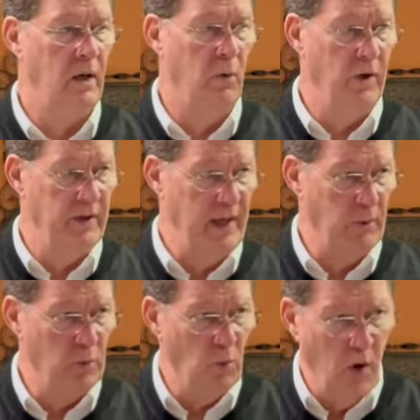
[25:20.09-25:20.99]
where they
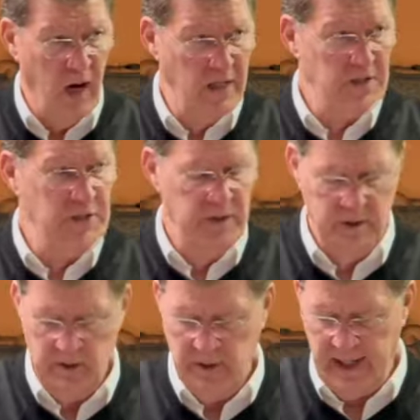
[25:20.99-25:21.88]
would wash
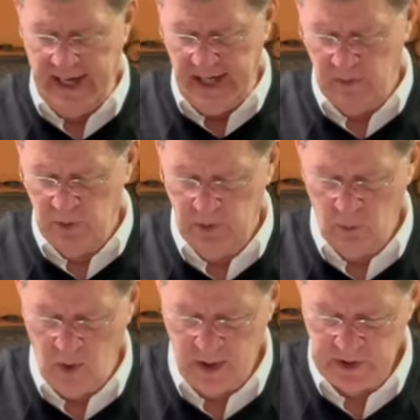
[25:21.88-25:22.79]
the animal,
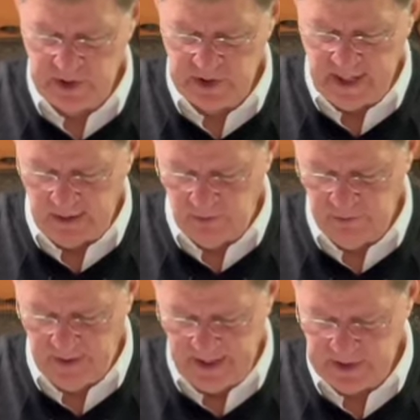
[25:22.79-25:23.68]
wash the
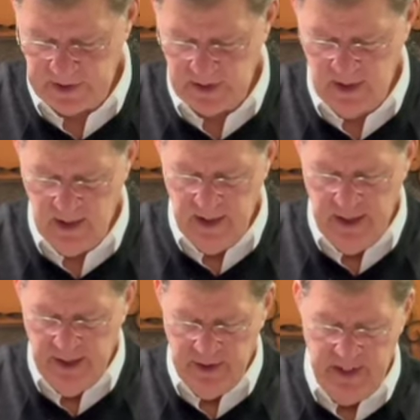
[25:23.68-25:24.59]
sacrifice.
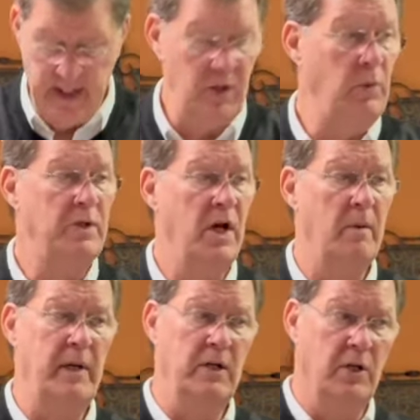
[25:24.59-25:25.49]
Then you would
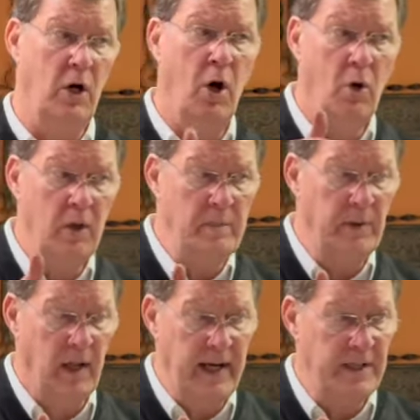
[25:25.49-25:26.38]
come into the holy
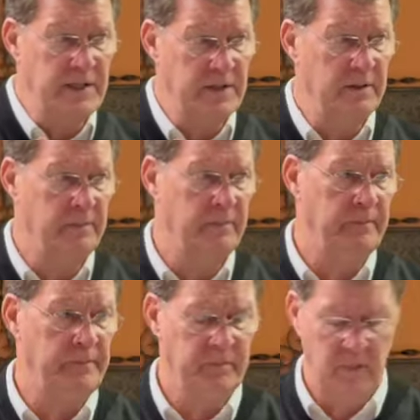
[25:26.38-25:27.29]
place
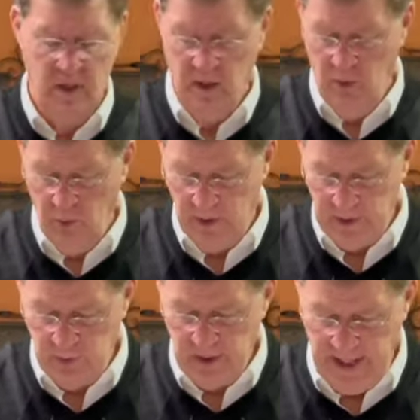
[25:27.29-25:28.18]
where
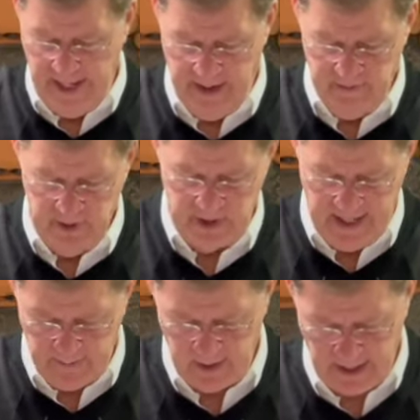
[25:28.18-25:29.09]
you would have the
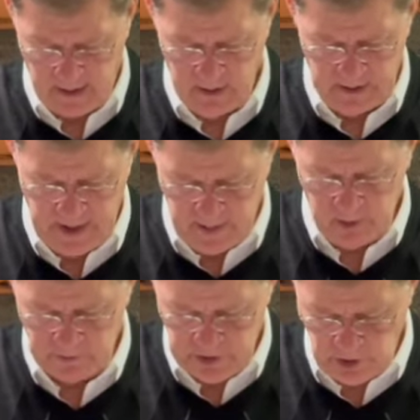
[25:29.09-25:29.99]
tabernacle, the
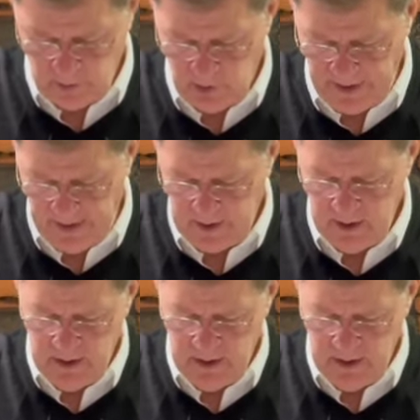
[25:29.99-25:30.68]
table of showbread,